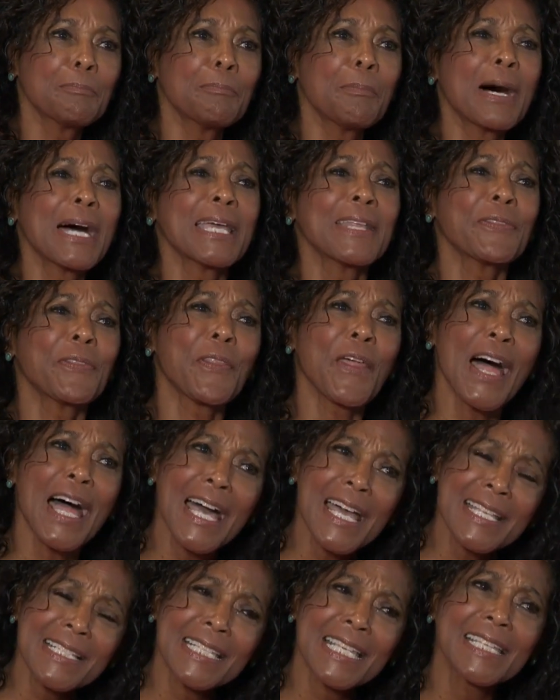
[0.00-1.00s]
my
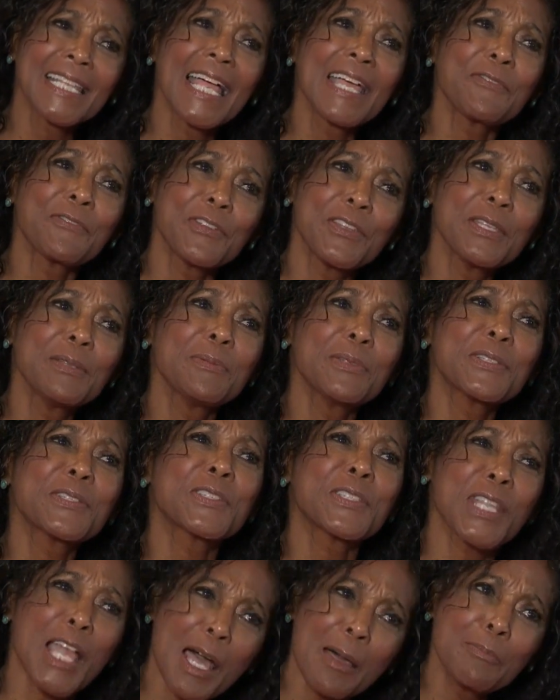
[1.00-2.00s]
thighs, I like for them to
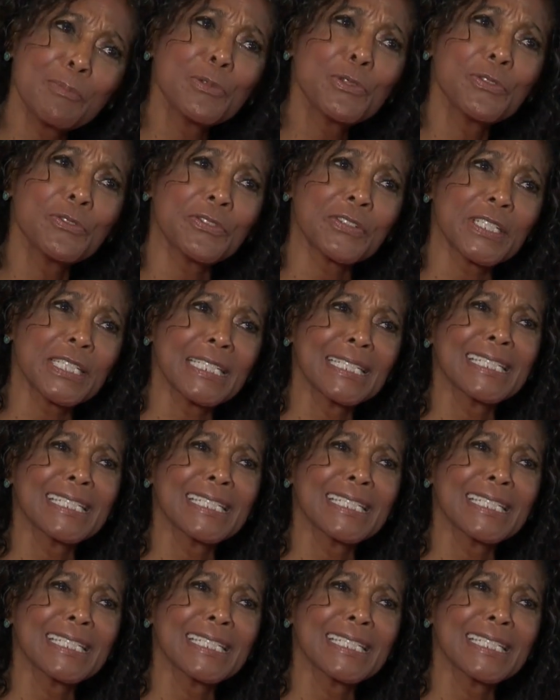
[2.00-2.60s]
stop moving.